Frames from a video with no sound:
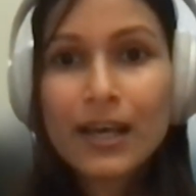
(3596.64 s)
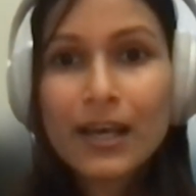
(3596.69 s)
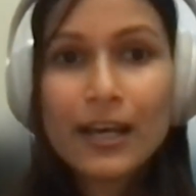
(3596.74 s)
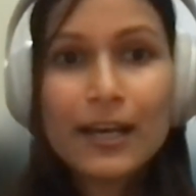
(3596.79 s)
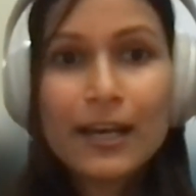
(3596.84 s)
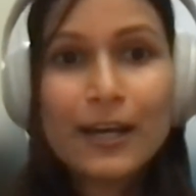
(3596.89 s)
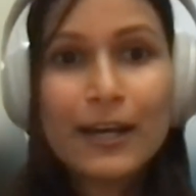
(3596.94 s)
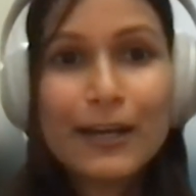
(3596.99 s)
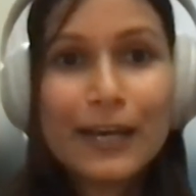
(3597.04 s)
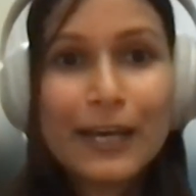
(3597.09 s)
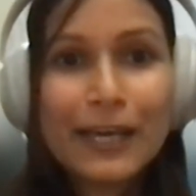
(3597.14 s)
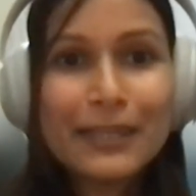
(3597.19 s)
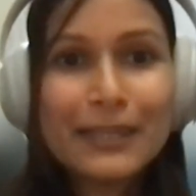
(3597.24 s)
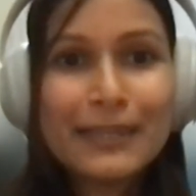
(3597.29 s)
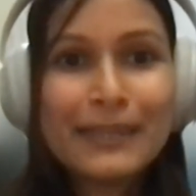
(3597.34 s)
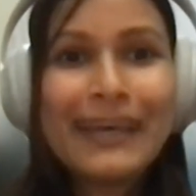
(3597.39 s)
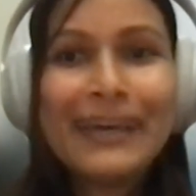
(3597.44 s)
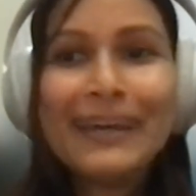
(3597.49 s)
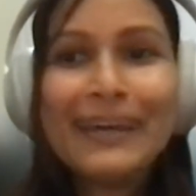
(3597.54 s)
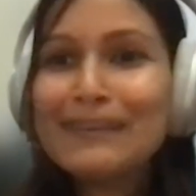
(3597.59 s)

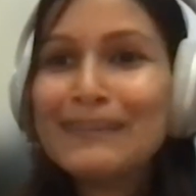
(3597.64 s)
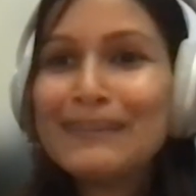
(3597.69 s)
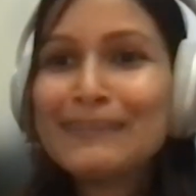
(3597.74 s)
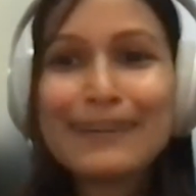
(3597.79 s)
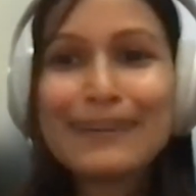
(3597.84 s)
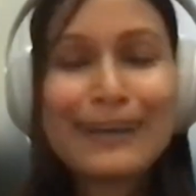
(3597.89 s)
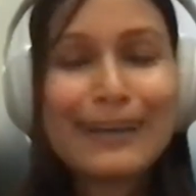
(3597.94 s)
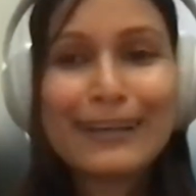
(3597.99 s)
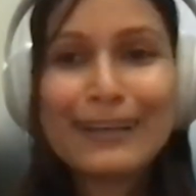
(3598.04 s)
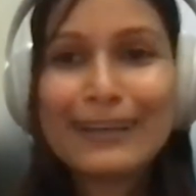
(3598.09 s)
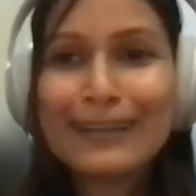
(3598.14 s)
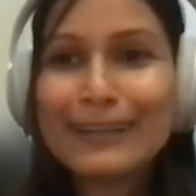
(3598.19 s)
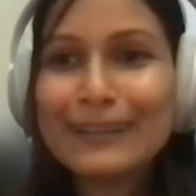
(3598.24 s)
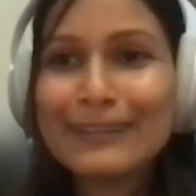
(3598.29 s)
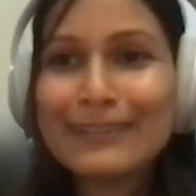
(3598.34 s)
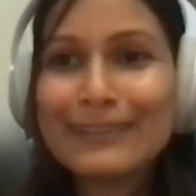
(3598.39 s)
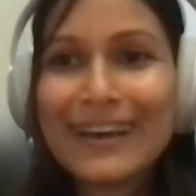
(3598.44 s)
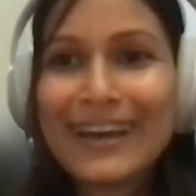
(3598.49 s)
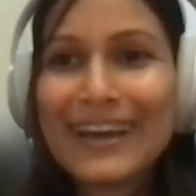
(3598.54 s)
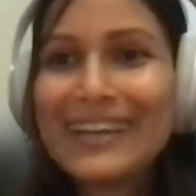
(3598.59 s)
And then I
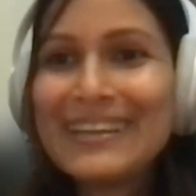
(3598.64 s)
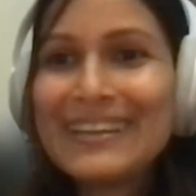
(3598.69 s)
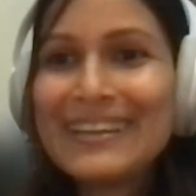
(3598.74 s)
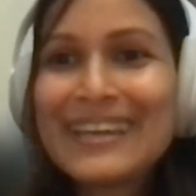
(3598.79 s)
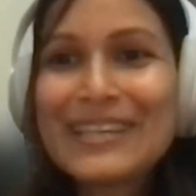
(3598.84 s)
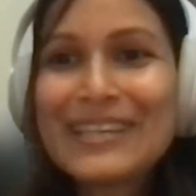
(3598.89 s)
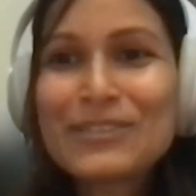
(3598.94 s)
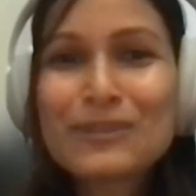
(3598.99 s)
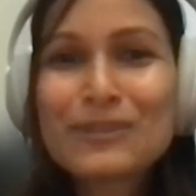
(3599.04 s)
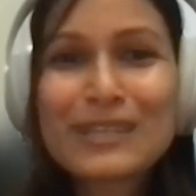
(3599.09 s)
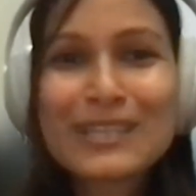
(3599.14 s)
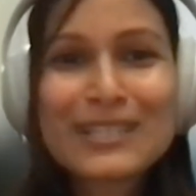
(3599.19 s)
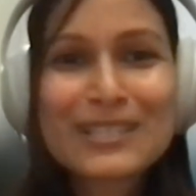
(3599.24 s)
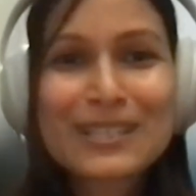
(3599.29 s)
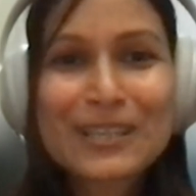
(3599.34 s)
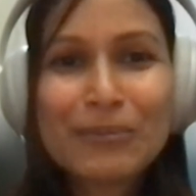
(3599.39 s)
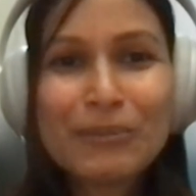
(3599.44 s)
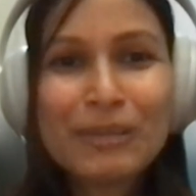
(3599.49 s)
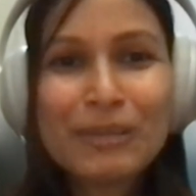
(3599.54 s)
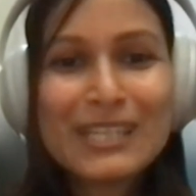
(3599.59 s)
engaged with this
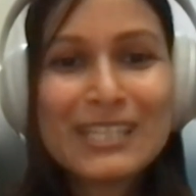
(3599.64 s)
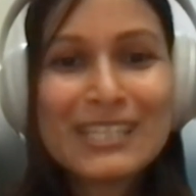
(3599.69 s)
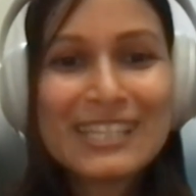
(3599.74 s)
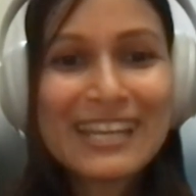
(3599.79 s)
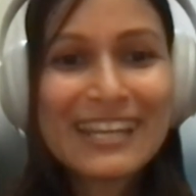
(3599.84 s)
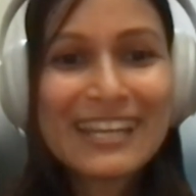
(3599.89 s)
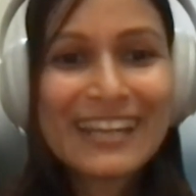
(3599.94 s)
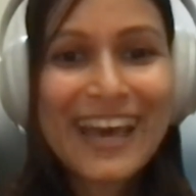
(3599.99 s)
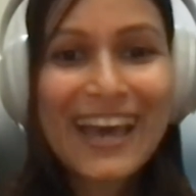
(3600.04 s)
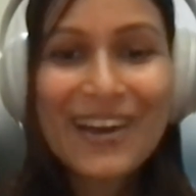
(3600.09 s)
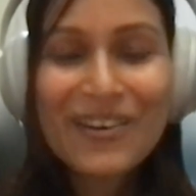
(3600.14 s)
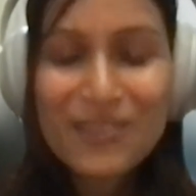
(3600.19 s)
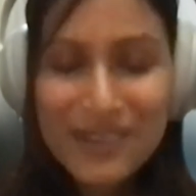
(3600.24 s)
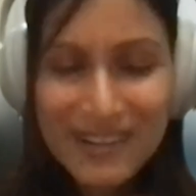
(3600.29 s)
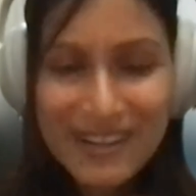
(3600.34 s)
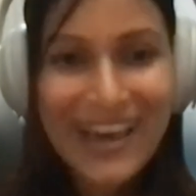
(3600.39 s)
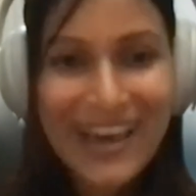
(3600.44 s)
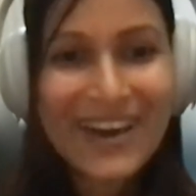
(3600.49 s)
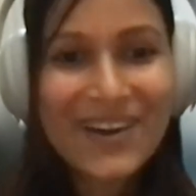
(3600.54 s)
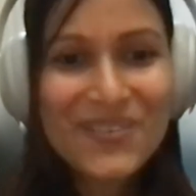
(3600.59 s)
community, and
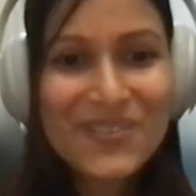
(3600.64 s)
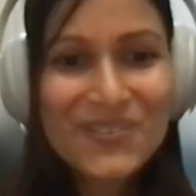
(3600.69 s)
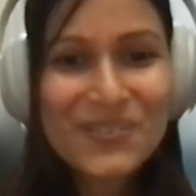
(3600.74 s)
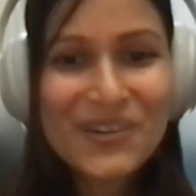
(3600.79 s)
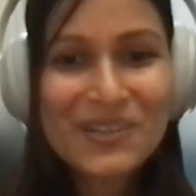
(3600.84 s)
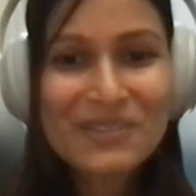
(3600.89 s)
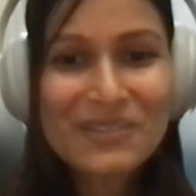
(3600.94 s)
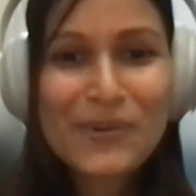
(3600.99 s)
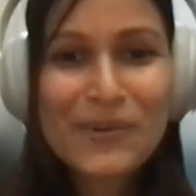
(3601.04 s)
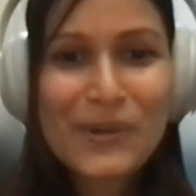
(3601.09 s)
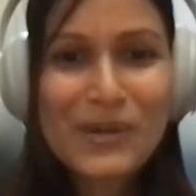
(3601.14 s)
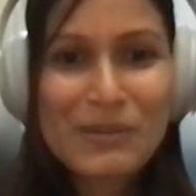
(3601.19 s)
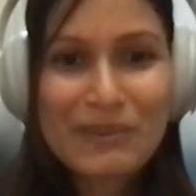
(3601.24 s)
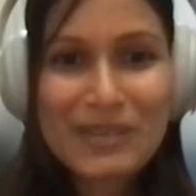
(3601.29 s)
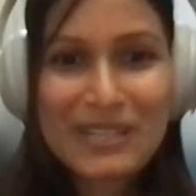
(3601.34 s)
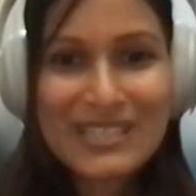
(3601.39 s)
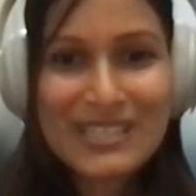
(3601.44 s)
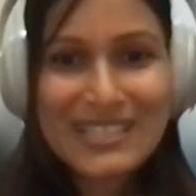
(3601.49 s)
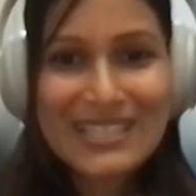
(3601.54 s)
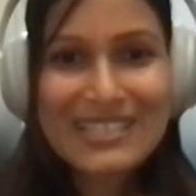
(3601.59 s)
now what
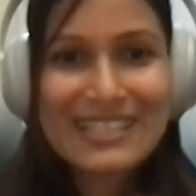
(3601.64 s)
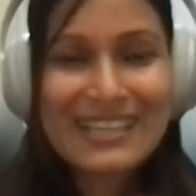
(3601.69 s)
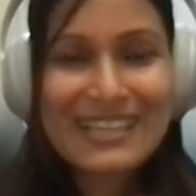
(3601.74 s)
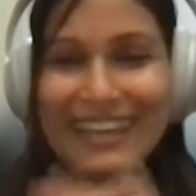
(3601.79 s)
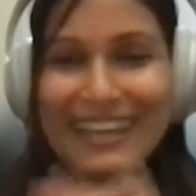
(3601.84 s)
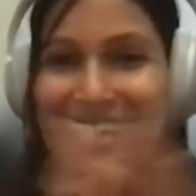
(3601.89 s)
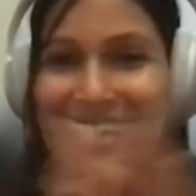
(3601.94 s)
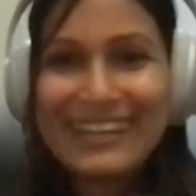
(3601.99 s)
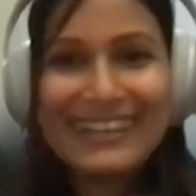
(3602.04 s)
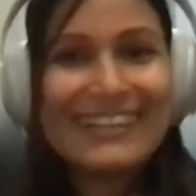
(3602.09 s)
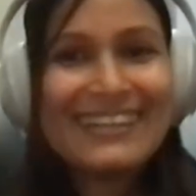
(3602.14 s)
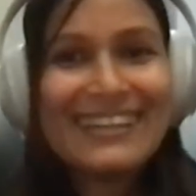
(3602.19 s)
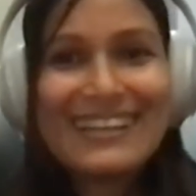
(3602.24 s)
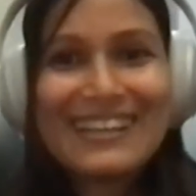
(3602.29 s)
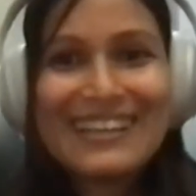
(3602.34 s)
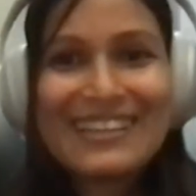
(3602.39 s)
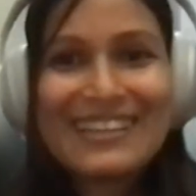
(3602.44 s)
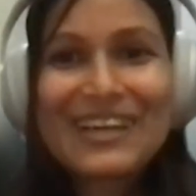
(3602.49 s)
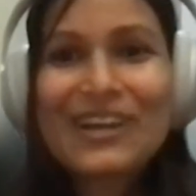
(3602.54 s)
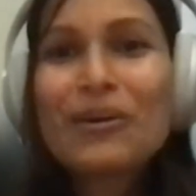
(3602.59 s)
motivates is, again,
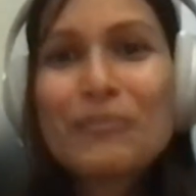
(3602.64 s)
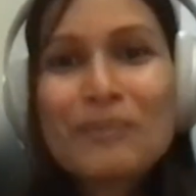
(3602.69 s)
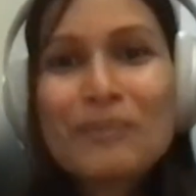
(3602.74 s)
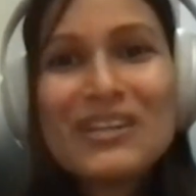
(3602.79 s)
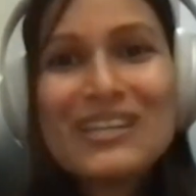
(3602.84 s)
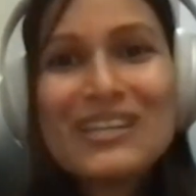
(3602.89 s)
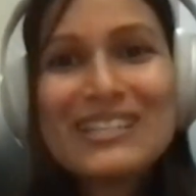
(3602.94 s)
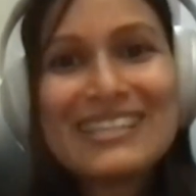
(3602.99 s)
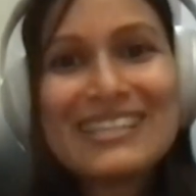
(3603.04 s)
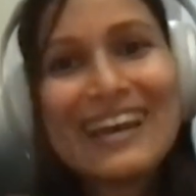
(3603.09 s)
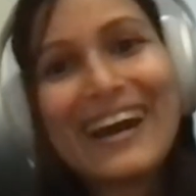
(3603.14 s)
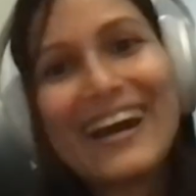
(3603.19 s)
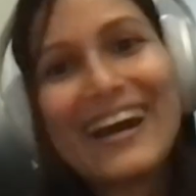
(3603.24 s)
the community.